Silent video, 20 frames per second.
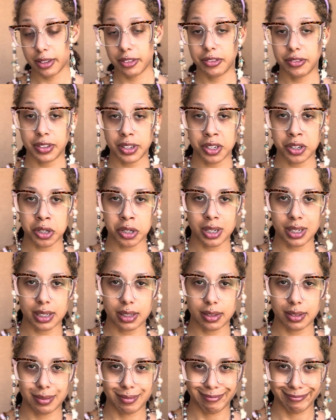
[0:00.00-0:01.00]
finger
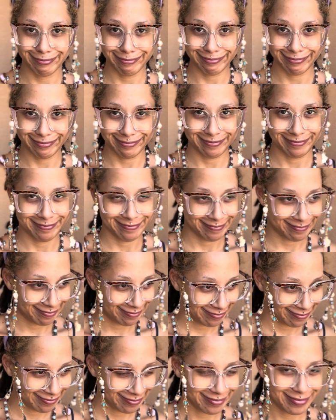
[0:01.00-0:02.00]

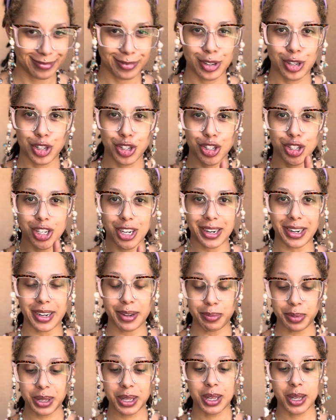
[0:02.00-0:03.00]
in. Shut up.